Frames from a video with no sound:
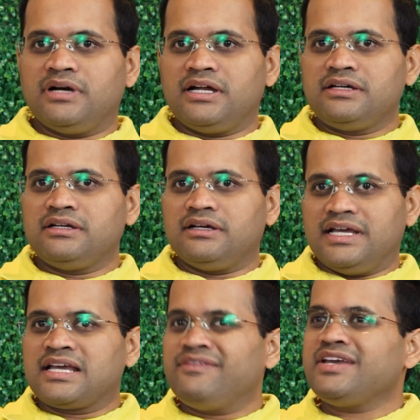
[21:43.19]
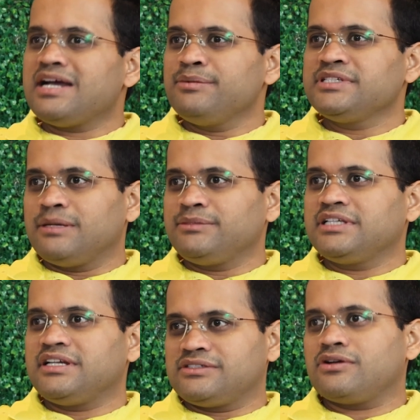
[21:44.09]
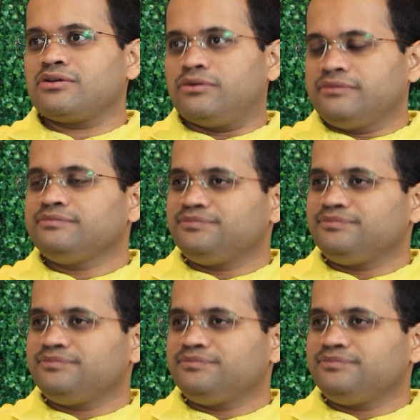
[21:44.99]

But yeah, giving up is something that is not good.